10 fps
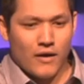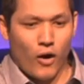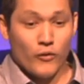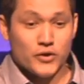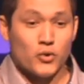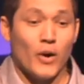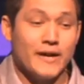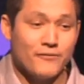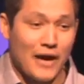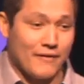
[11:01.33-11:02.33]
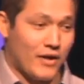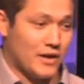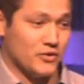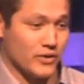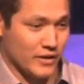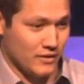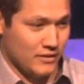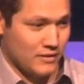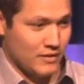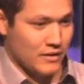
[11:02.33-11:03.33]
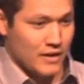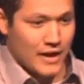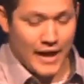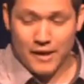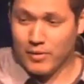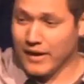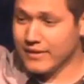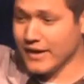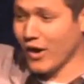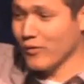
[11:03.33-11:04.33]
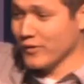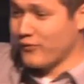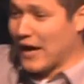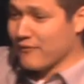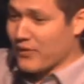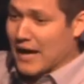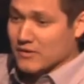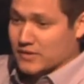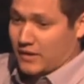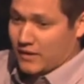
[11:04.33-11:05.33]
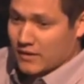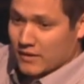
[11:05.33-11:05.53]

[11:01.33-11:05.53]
over 2500? Anybody think over 5000?